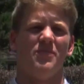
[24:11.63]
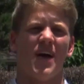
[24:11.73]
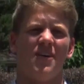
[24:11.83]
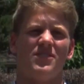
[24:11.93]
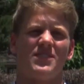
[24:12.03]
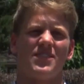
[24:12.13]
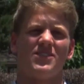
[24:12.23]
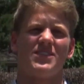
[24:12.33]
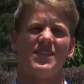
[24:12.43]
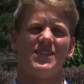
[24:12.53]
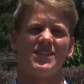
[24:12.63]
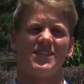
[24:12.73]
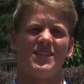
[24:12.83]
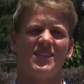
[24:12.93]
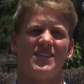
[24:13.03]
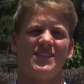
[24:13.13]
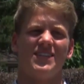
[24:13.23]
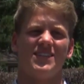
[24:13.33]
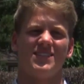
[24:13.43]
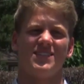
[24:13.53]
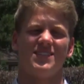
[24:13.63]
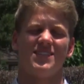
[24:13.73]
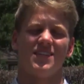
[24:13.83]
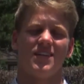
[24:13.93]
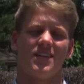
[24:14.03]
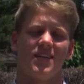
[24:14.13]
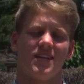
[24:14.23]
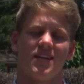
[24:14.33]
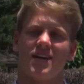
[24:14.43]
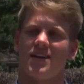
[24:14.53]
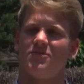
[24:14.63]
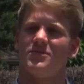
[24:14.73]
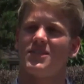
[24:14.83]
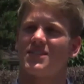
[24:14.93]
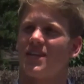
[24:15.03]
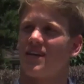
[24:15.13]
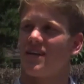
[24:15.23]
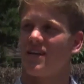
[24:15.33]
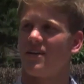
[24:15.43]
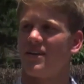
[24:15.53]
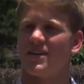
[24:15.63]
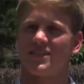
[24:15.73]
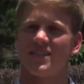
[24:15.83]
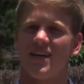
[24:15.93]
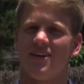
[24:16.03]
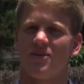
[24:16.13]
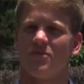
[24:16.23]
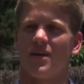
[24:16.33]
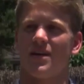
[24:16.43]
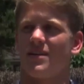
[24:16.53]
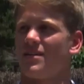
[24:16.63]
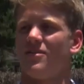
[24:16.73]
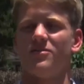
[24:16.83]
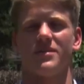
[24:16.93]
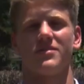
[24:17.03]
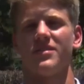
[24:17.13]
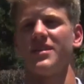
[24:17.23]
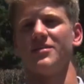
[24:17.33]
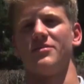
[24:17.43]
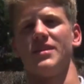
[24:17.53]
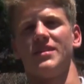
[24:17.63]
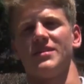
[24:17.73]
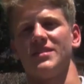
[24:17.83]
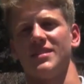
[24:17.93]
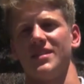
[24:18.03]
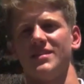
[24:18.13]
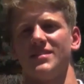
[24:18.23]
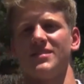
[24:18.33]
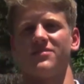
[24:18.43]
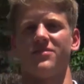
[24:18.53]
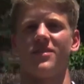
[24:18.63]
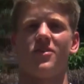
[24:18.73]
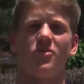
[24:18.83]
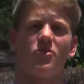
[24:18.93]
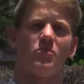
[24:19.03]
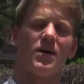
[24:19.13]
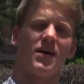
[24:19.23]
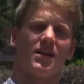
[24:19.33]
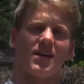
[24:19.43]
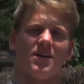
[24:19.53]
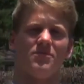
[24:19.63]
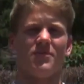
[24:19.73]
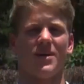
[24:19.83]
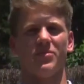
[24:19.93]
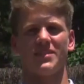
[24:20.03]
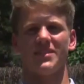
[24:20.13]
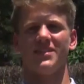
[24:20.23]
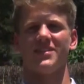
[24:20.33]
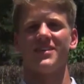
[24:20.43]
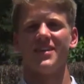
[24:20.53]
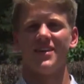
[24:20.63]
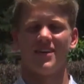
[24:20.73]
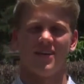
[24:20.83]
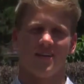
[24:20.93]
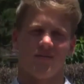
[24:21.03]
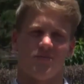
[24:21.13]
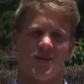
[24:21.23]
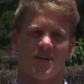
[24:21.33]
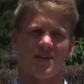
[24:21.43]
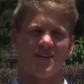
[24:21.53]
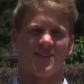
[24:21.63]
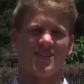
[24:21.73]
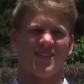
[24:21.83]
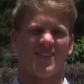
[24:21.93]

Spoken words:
have a senior season, and then I'm just like, here it is now, and I'm like, holy crap, man, this is flown by. Like, I'm a senior. But I